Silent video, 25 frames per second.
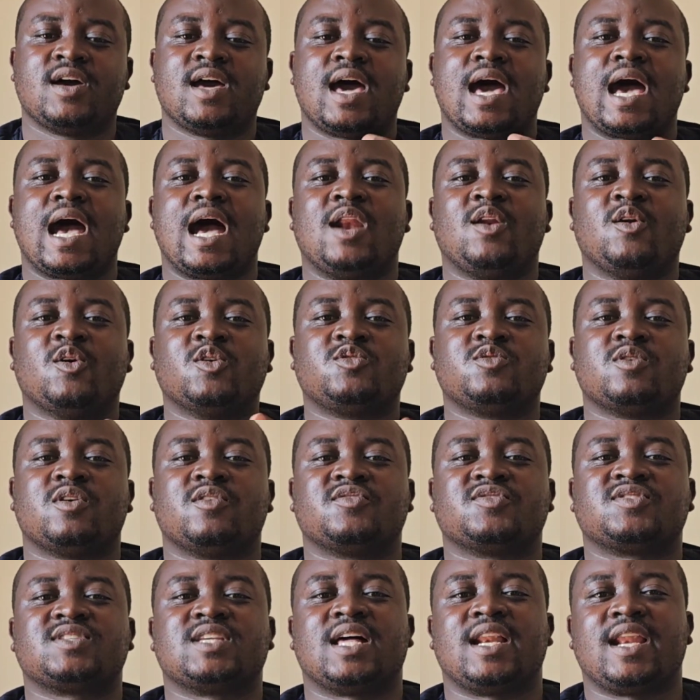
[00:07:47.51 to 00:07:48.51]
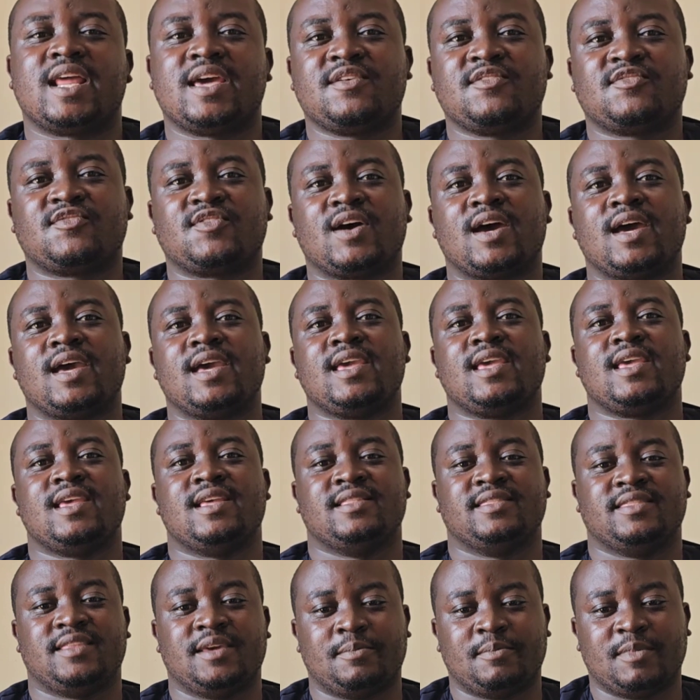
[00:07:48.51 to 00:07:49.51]
a lot of saliva in
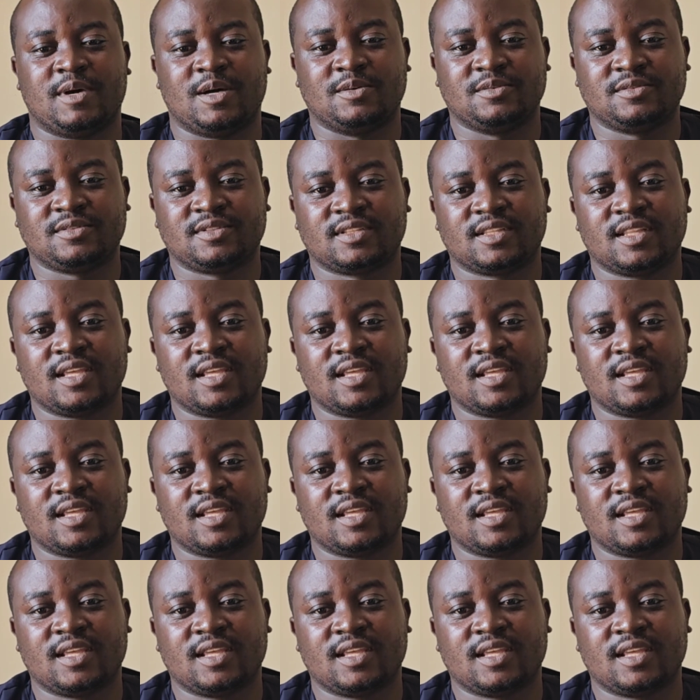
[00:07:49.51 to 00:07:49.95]
the mouth,